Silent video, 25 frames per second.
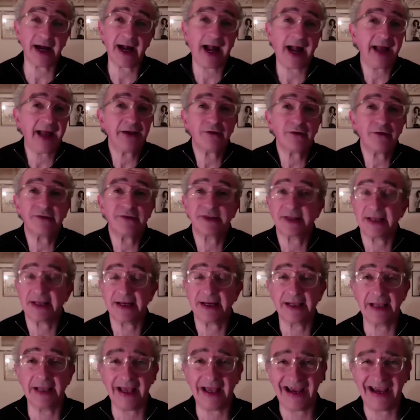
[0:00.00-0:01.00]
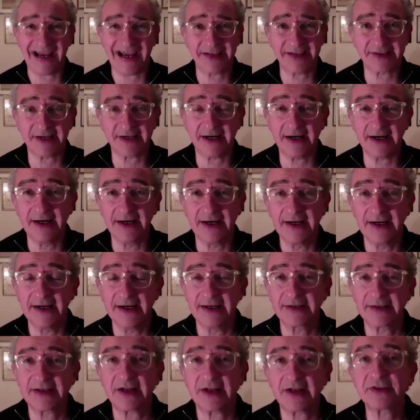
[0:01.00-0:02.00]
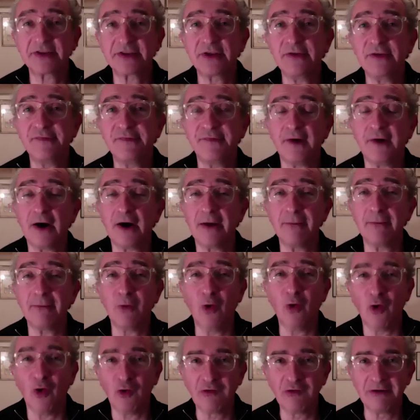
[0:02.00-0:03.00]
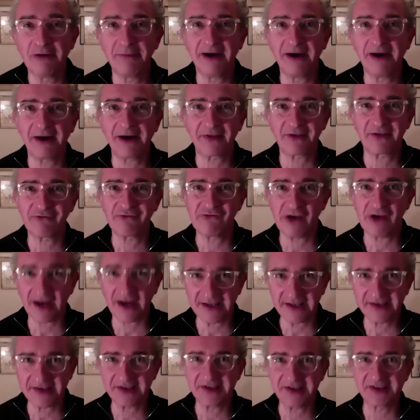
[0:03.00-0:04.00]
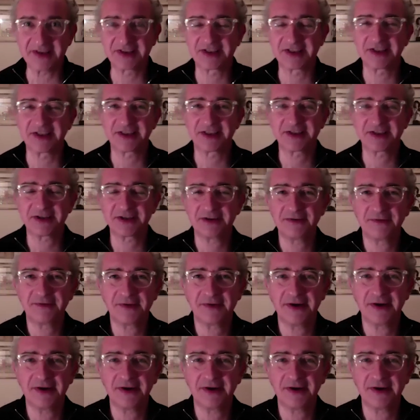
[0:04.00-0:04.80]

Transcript: and obviously a letter tells you far more about the writer's sort of,